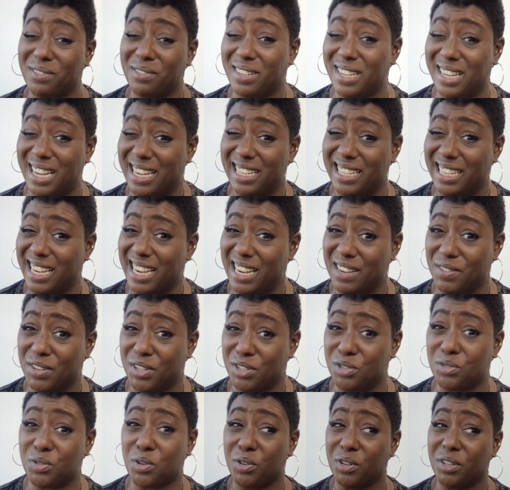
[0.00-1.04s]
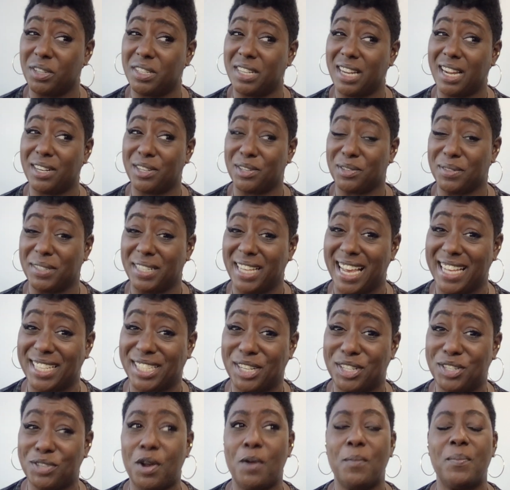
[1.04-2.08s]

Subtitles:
kind of have control. Your doctor really has control,